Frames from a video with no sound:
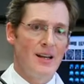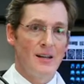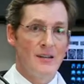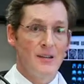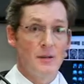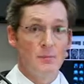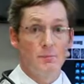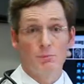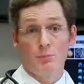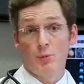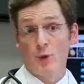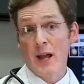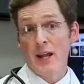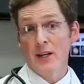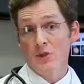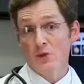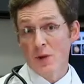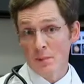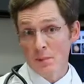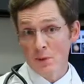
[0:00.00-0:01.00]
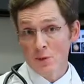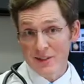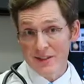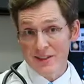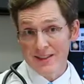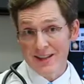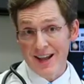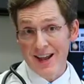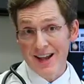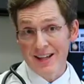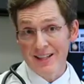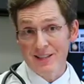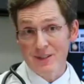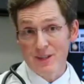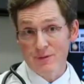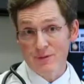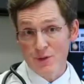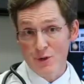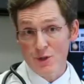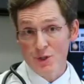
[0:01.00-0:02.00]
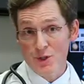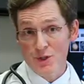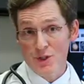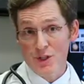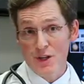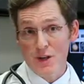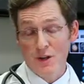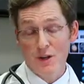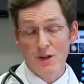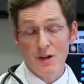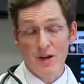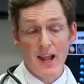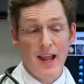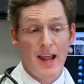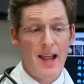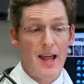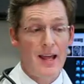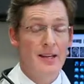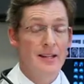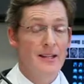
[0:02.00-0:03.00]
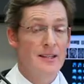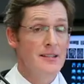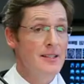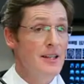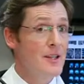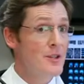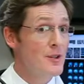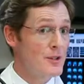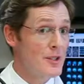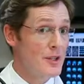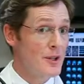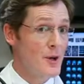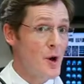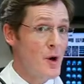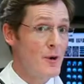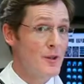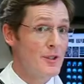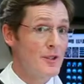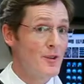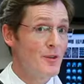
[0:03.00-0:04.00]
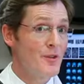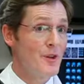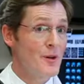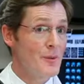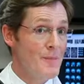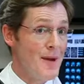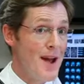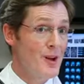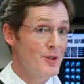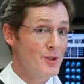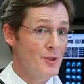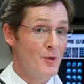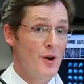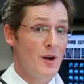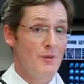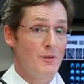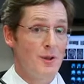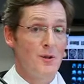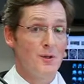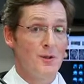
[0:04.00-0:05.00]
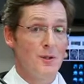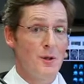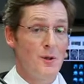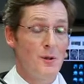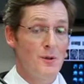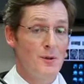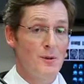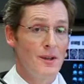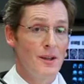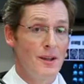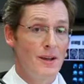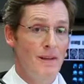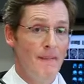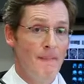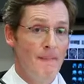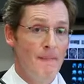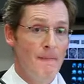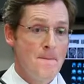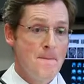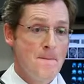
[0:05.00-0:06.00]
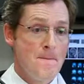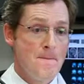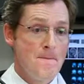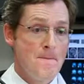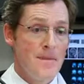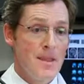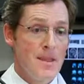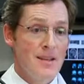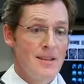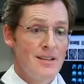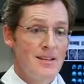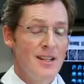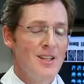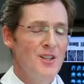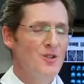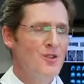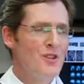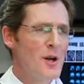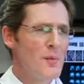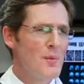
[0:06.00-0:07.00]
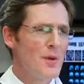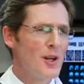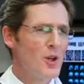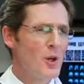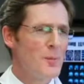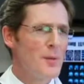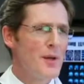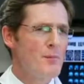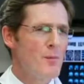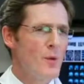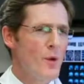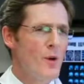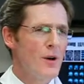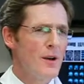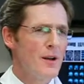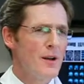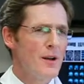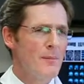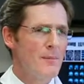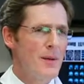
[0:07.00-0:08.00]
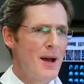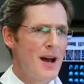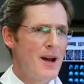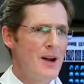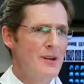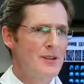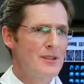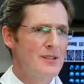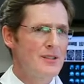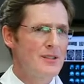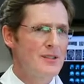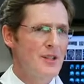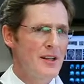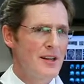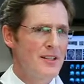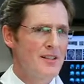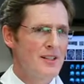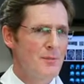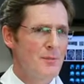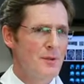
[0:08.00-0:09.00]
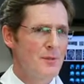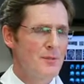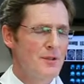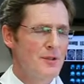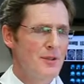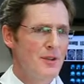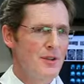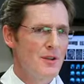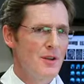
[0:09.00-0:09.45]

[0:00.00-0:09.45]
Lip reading: The brain triples in size in the first year, and it continues to grow until they're about 12 years old. Can you tell me a little bit more about Jenny's symptoms?